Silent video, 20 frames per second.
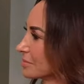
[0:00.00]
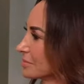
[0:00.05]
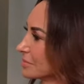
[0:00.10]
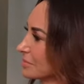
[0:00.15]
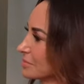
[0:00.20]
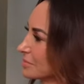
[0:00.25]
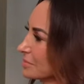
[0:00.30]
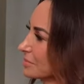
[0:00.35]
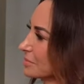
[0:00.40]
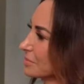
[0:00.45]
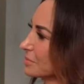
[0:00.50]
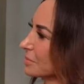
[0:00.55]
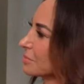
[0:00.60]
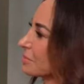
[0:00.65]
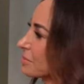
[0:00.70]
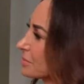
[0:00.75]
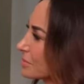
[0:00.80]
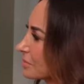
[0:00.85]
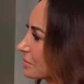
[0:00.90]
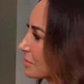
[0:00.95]

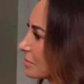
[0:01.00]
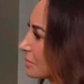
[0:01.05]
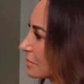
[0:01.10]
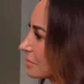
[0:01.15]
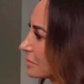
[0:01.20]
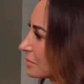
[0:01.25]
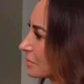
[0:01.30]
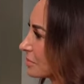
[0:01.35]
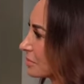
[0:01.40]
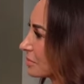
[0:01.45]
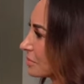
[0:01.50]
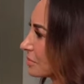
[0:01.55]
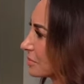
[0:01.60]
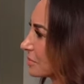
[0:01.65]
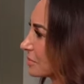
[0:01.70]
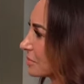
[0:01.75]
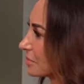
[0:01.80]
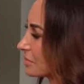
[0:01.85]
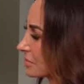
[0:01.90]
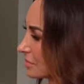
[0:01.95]

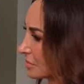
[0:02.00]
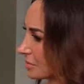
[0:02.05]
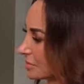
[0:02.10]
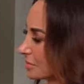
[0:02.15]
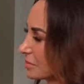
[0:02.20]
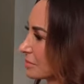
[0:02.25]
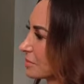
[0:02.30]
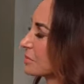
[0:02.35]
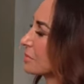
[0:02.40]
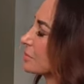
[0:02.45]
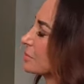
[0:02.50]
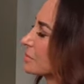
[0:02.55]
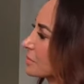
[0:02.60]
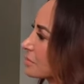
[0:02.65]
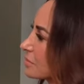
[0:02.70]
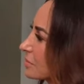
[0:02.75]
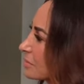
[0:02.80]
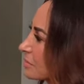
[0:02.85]
[no speech]